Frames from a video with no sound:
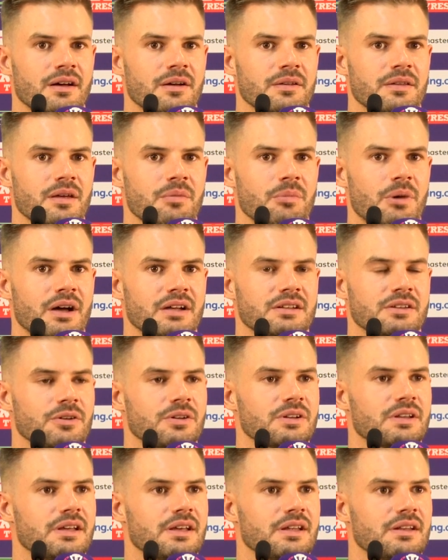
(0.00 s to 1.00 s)
they might
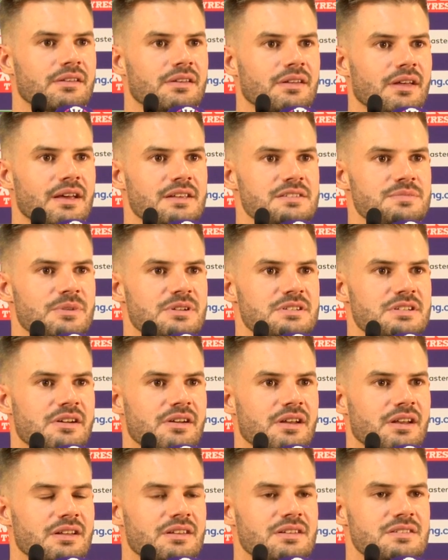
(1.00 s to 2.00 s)
not get as much
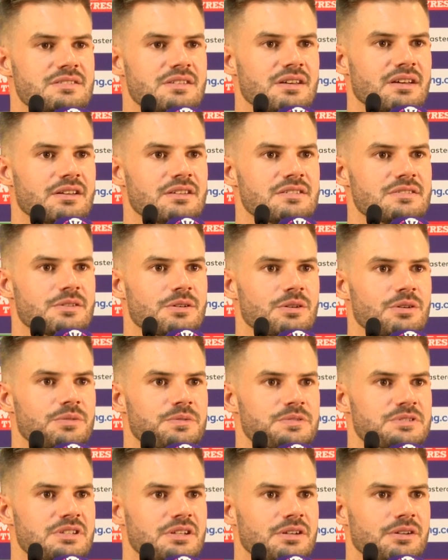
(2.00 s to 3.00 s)
credit as they
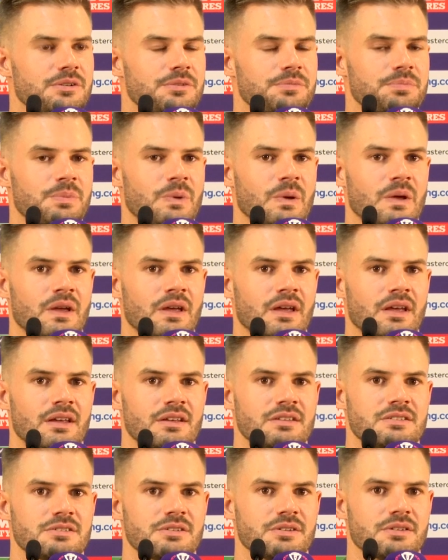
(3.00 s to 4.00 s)
deserve, so
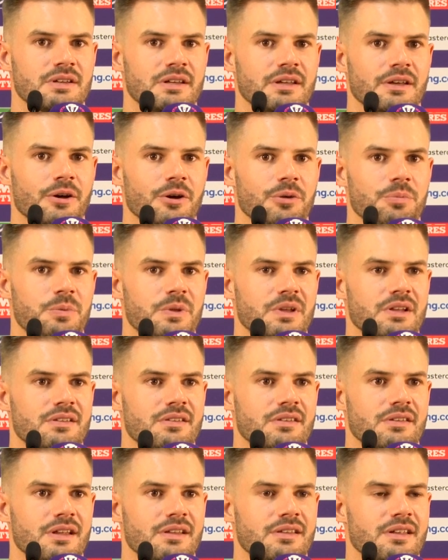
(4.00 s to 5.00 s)
certainly hope
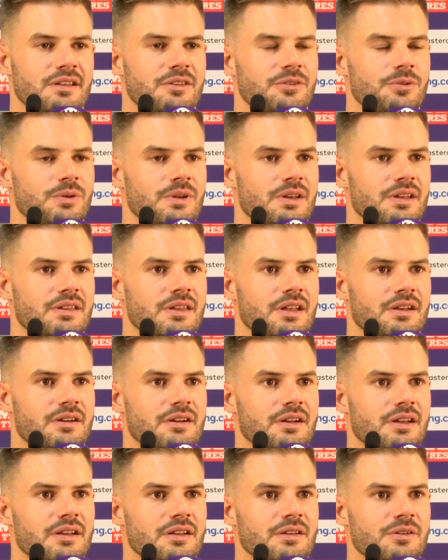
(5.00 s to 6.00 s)
that they do get that
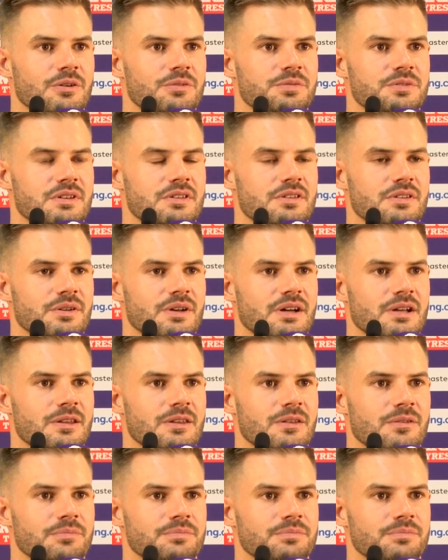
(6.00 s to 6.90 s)
credit after tonight.